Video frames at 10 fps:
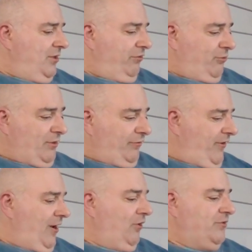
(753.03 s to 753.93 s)
through the
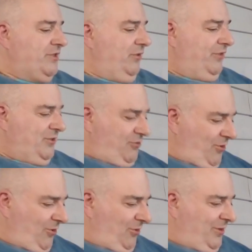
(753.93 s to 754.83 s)
fire of
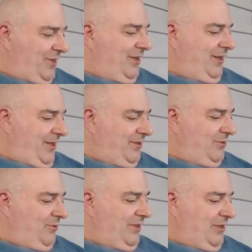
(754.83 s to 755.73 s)
self-control,
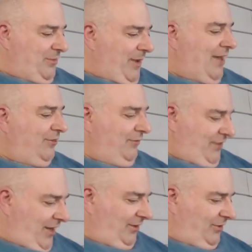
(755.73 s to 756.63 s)
kindled in the path of
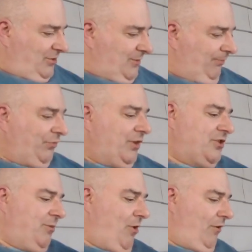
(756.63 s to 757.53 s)
knowledge.
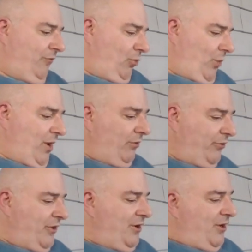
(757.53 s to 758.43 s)
Some offer wealth.
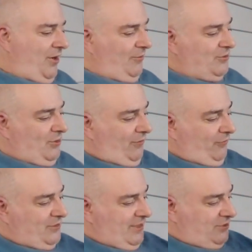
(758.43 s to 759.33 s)
Others
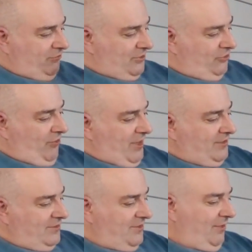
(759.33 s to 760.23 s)
offer sense restraint
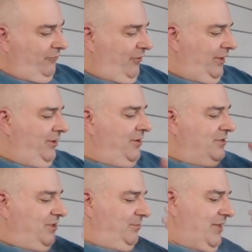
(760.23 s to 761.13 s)
and suffering.
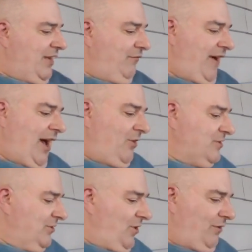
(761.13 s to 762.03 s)
Some take
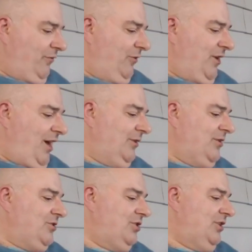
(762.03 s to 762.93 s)
vows and offer
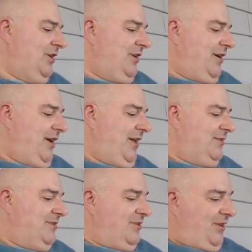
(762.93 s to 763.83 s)
knowledge and
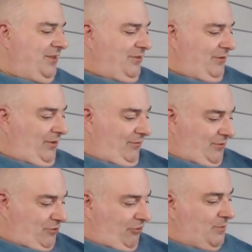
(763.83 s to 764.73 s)
study of the
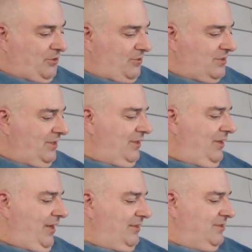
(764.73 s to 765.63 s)
scriptures.
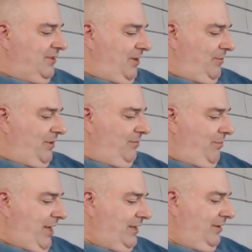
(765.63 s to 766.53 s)
And some
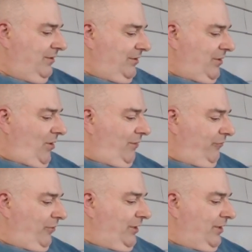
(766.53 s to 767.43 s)
make the
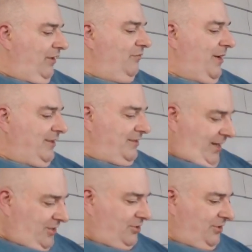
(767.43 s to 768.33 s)
offering of
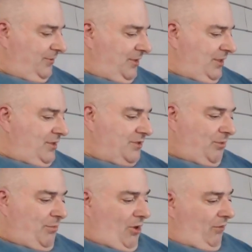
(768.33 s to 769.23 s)
meditation.
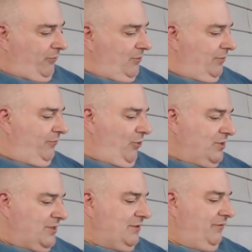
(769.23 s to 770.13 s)
Some offer the
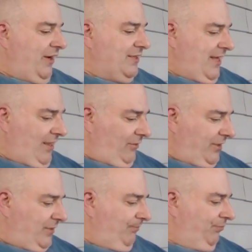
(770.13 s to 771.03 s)
forces of
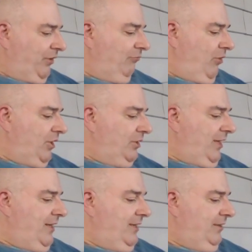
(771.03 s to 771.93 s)
vitality,
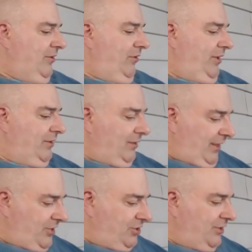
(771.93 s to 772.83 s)
regulating their
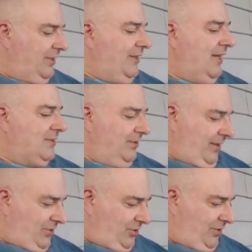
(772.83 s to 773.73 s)
inhalation and
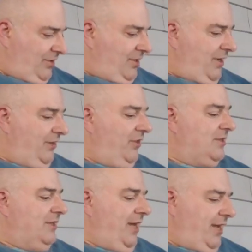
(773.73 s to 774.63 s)
exhalation, and
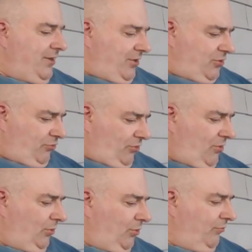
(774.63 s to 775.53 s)
thus gain
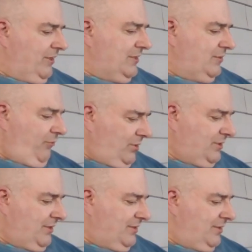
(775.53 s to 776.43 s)
control over these
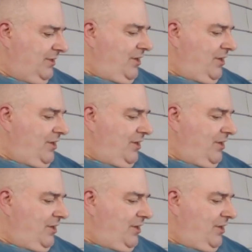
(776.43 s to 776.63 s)
forces.